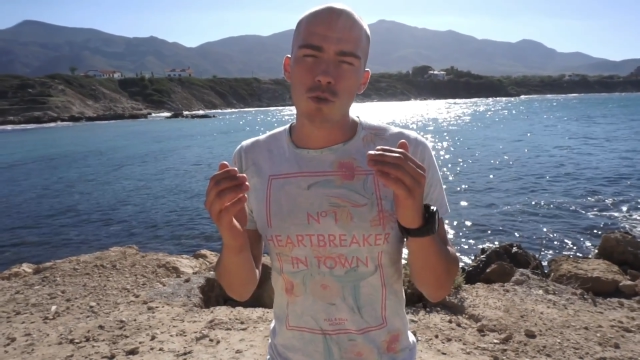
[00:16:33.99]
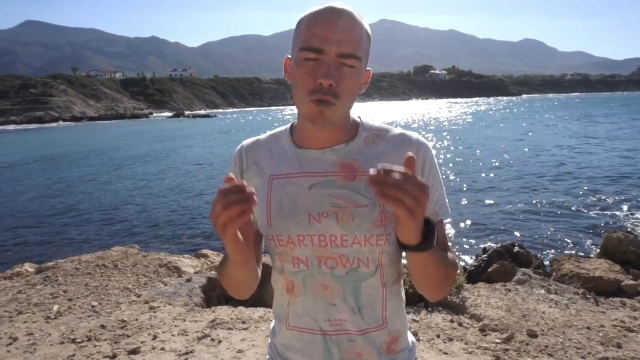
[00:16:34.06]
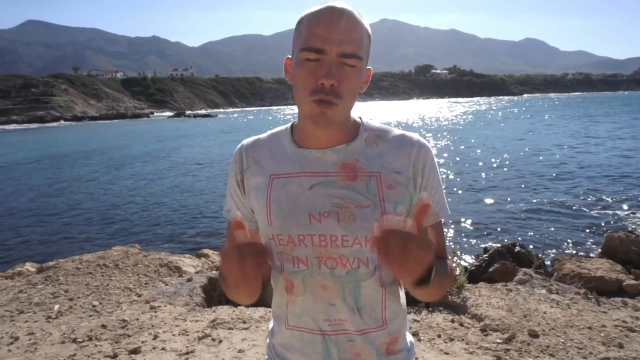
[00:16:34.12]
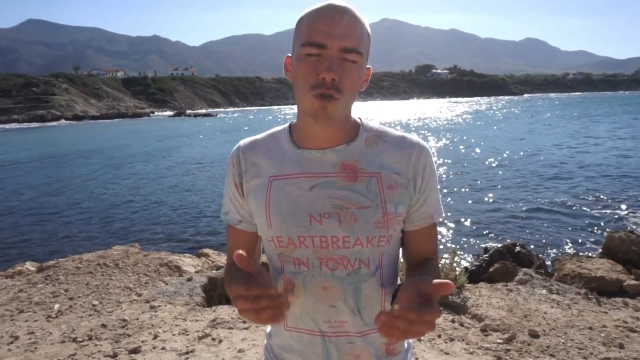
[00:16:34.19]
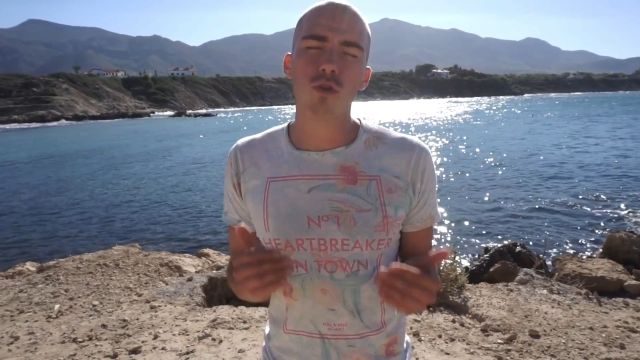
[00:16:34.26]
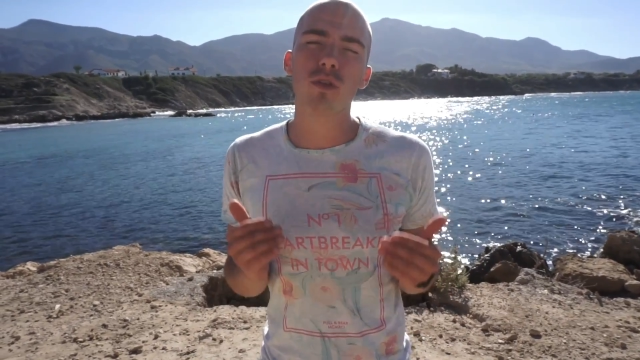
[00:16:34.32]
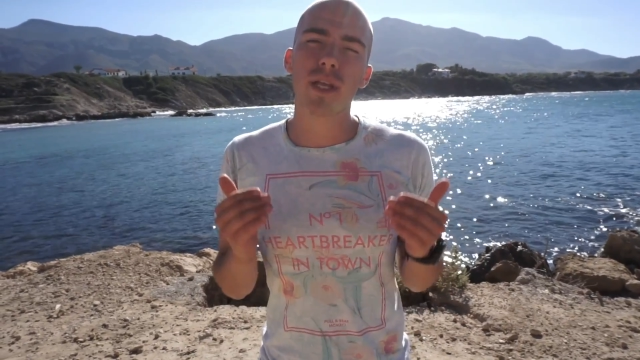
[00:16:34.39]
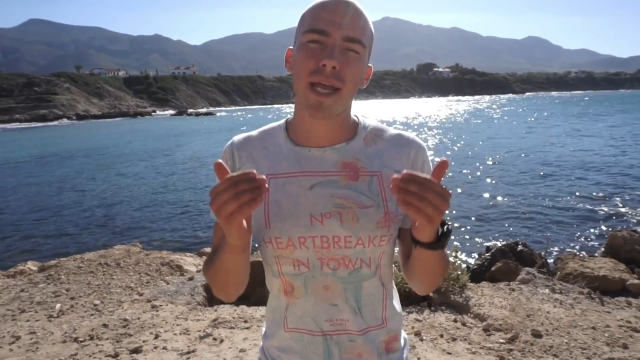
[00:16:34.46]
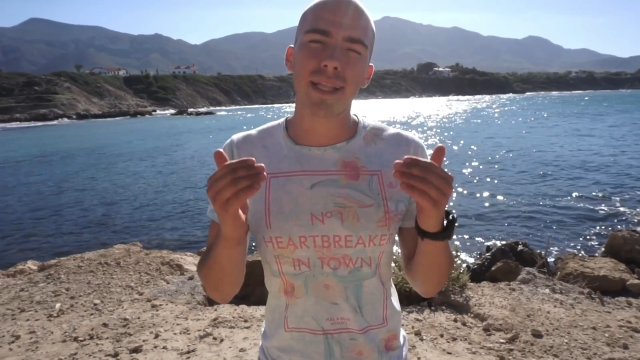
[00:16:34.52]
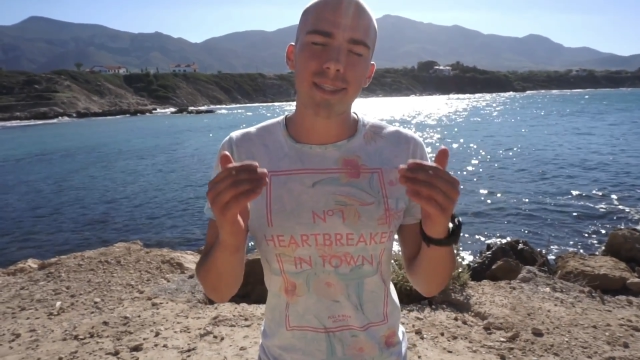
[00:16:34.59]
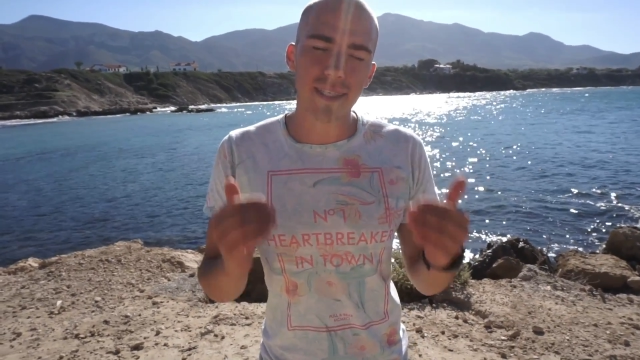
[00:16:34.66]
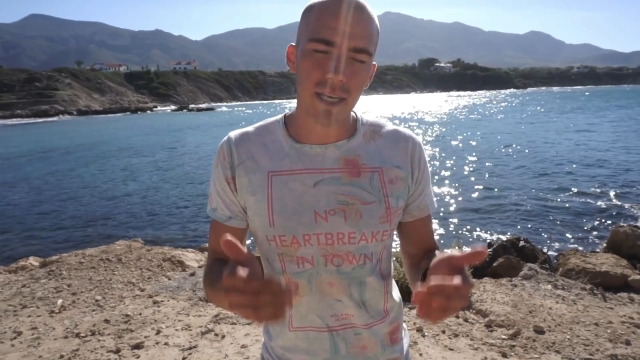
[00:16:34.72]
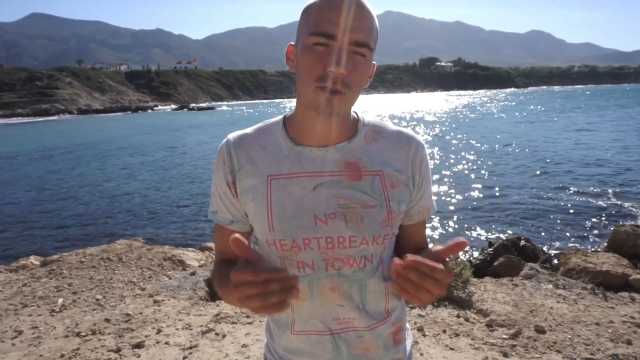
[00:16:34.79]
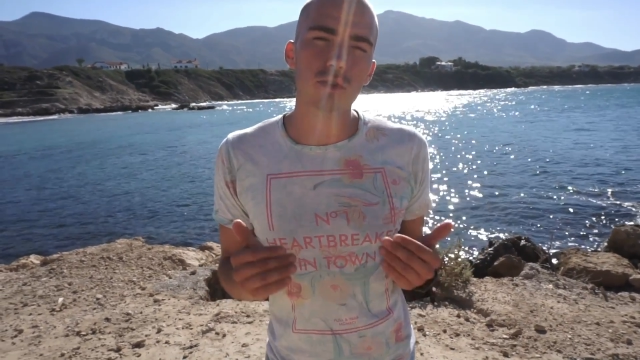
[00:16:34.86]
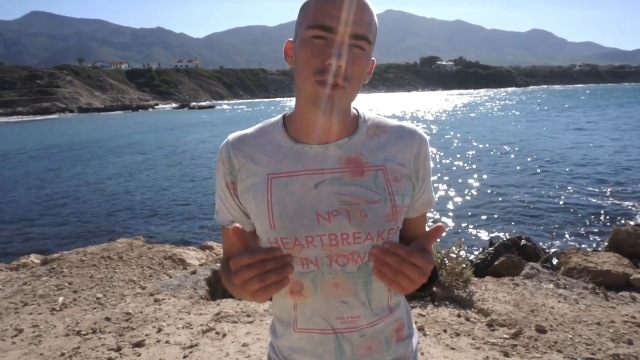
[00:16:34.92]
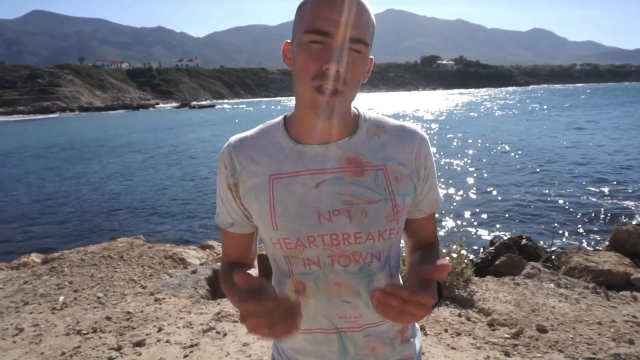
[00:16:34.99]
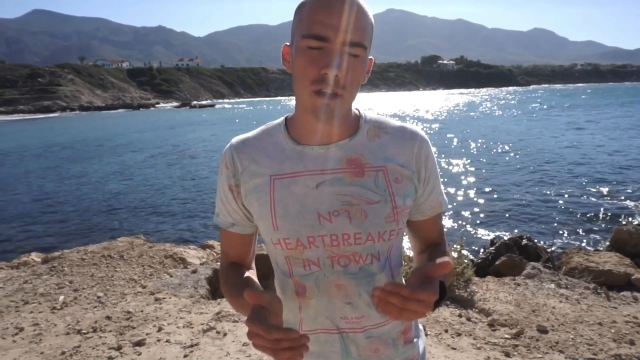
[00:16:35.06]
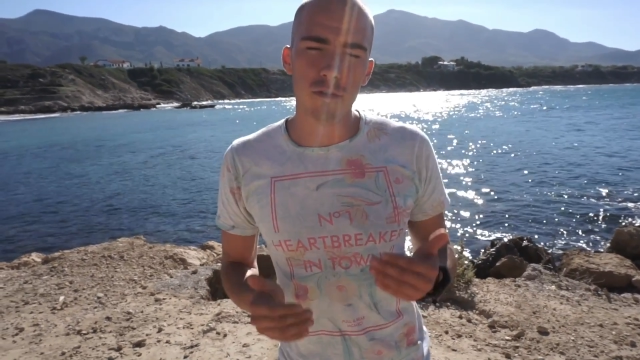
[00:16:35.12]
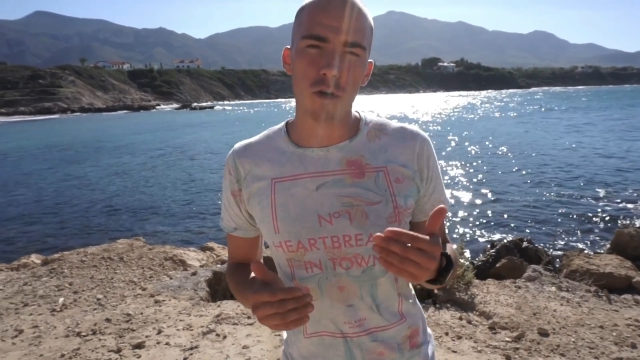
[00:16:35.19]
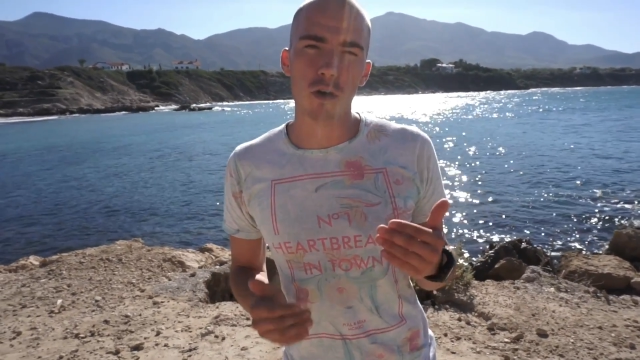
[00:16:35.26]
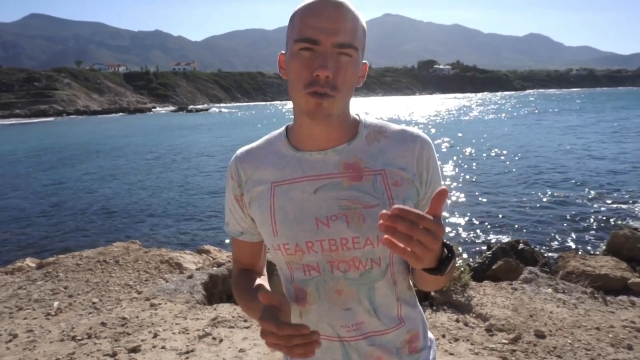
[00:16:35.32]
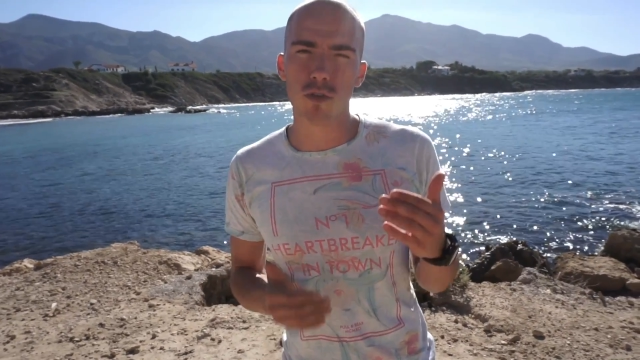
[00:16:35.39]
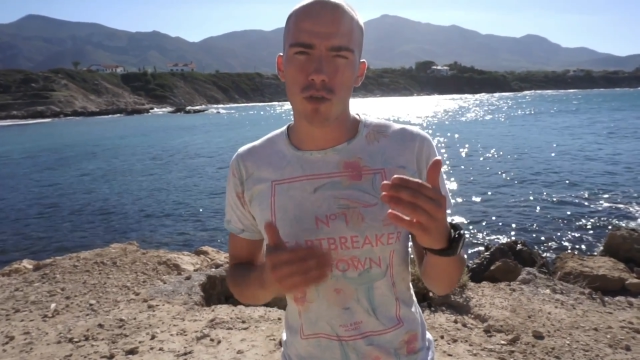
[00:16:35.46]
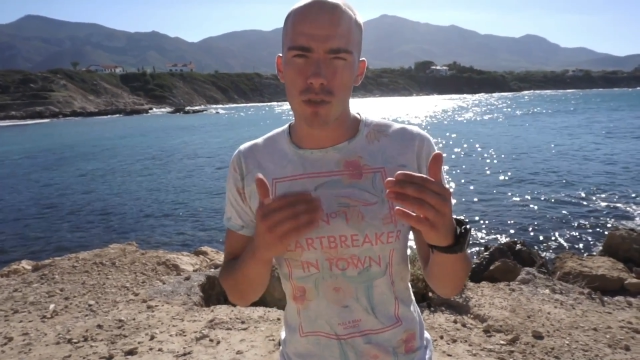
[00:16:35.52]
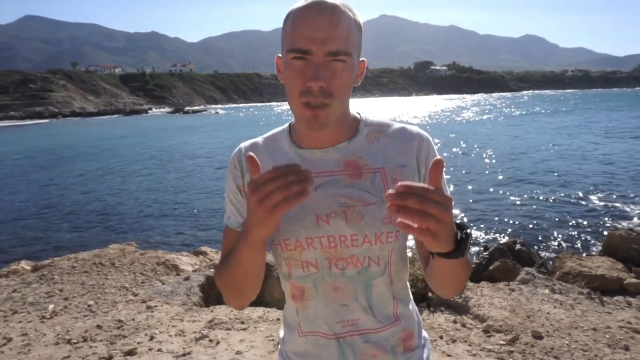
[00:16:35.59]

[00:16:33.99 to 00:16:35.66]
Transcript: you should continuously focus